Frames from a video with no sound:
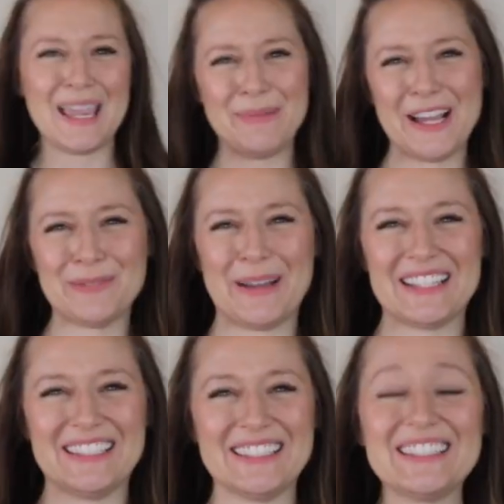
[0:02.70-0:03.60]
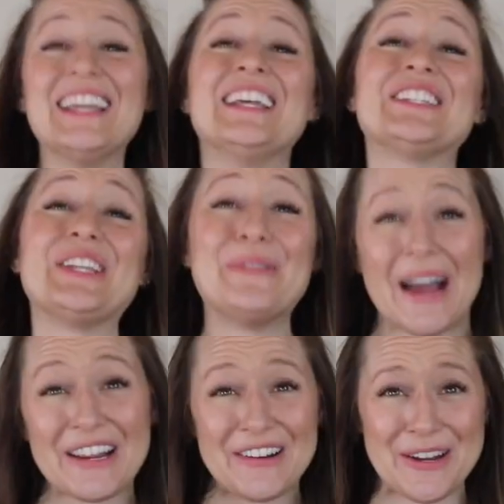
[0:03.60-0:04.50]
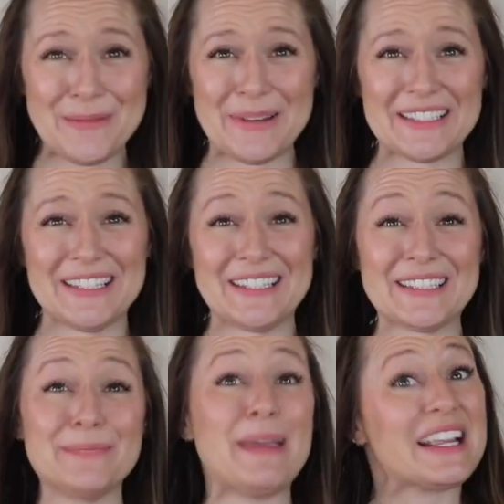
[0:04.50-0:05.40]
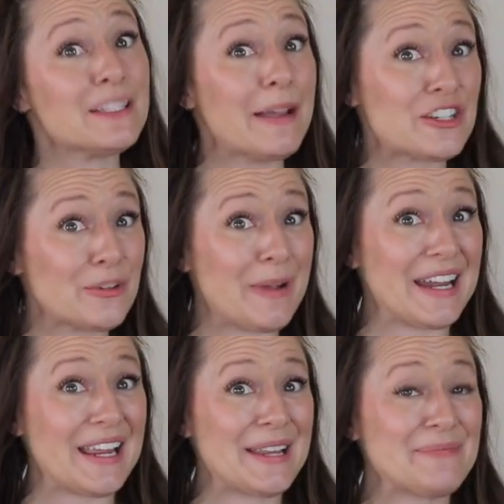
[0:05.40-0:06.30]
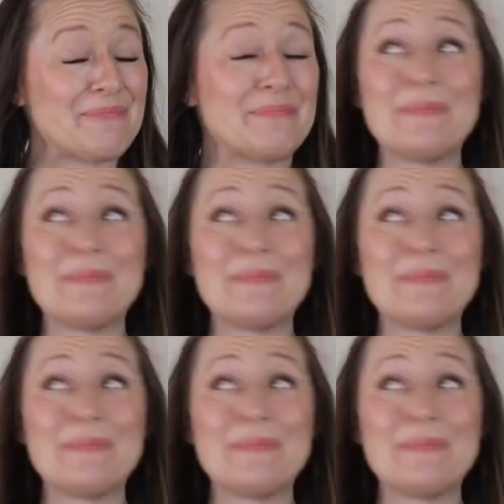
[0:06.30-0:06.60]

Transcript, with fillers: hey Posh Bosses, so you want to grow your business, make some extra money,